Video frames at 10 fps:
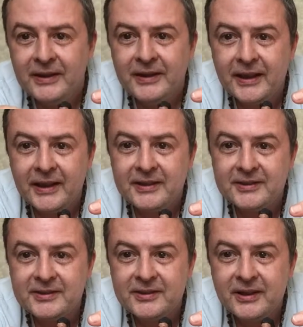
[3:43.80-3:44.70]

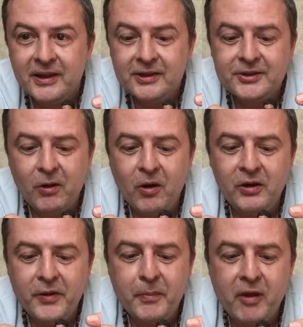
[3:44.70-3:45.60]
Yes. So
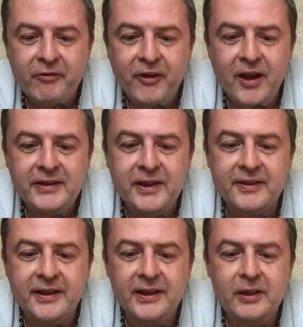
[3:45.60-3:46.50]
all of them are fine, I
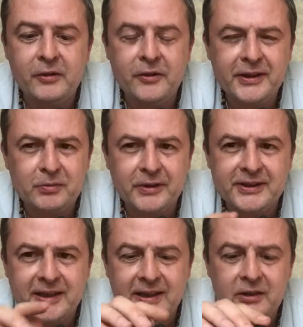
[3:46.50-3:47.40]
think, although this one
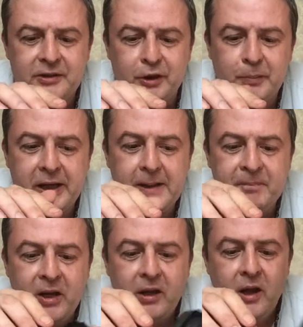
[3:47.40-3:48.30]
is a little too big,
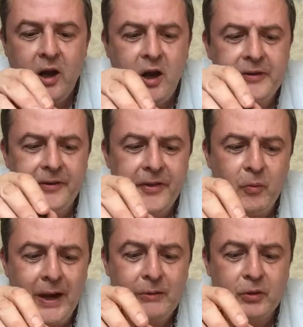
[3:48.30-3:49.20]
other than the
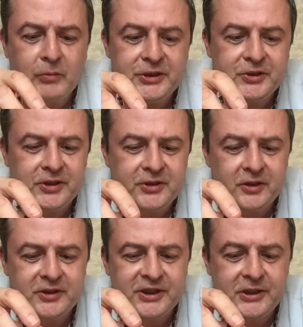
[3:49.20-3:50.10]
white one, which does
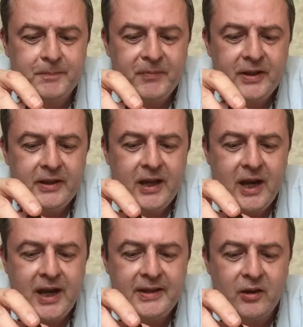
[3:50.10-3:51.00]
not suit
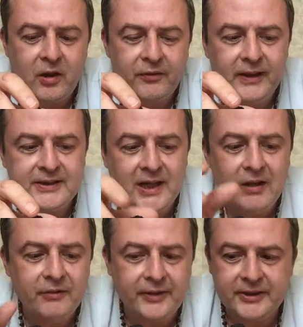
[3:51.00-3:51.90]
either of his
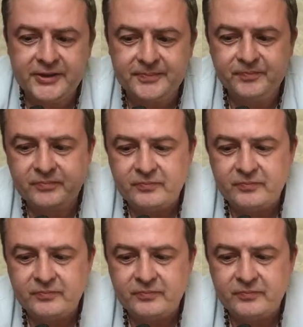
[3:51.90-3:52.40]
outfits.